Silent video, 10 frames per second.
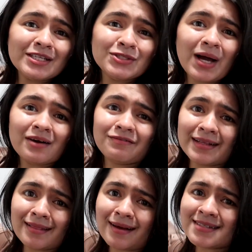I do have
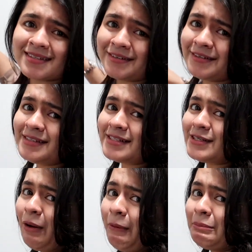one last skirt,
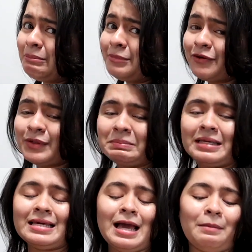so bear with
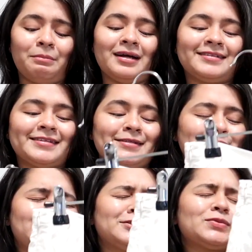me, but this
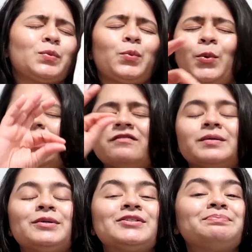is one of the
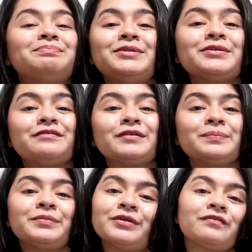most
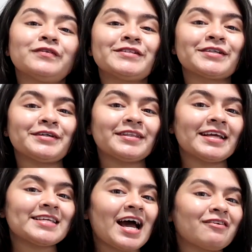beautiful skirt
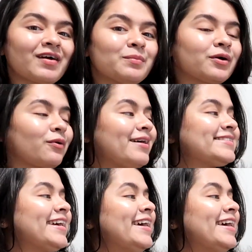that I have come across.